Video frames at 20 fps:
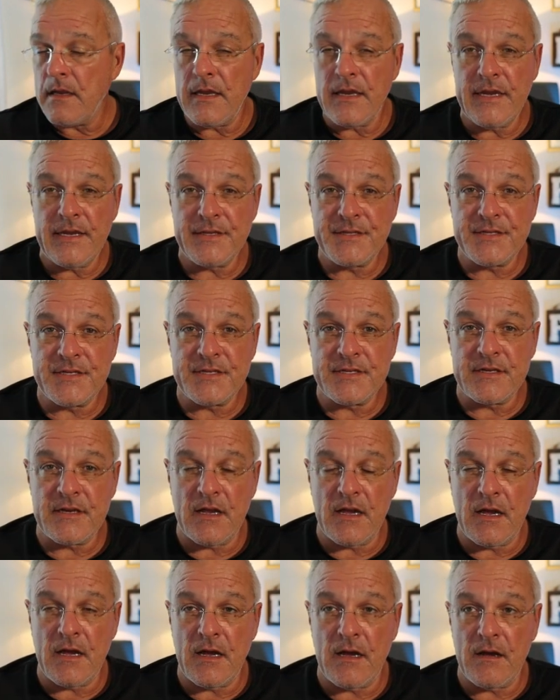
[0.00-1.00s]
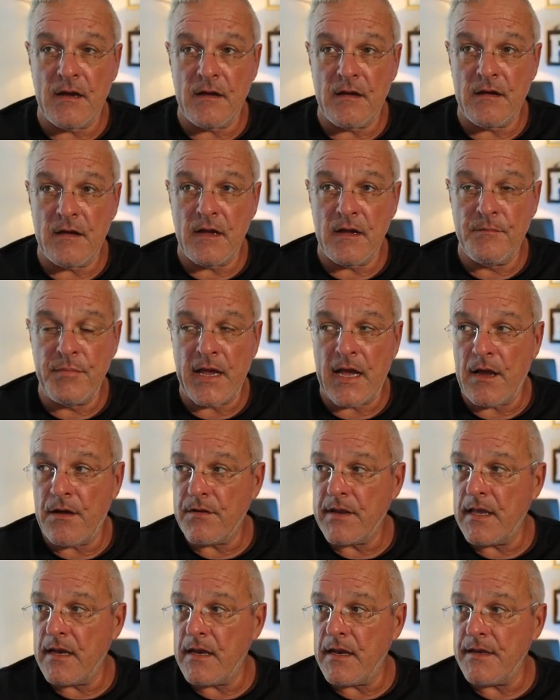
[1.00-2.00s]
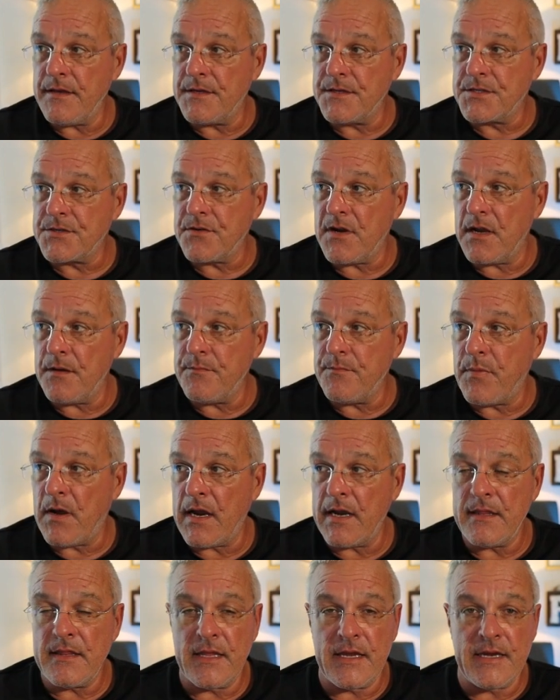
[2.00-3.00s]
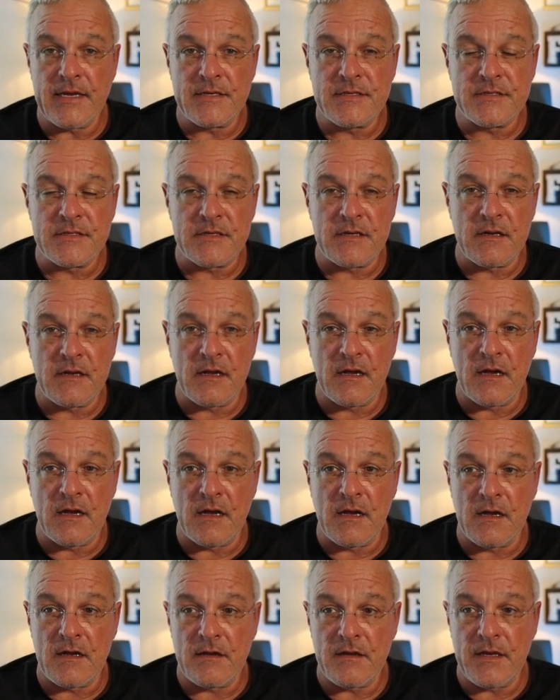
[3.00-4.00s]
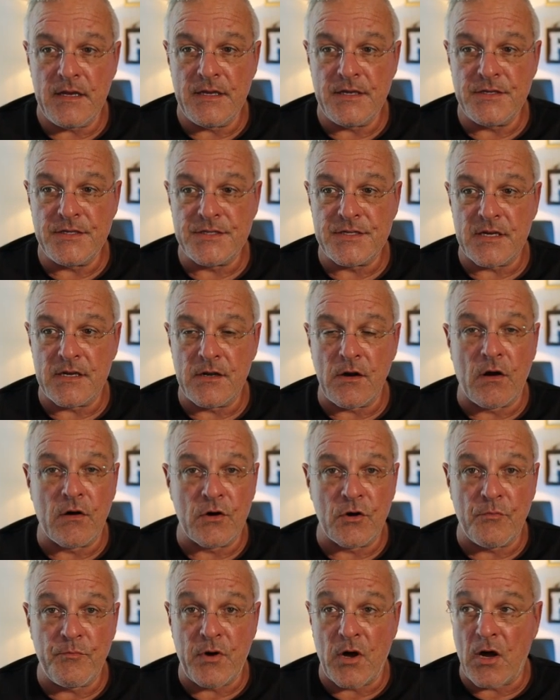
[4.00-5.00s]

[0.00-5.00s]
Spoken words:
it's, how can I describe? Pine Lakes is an Arnold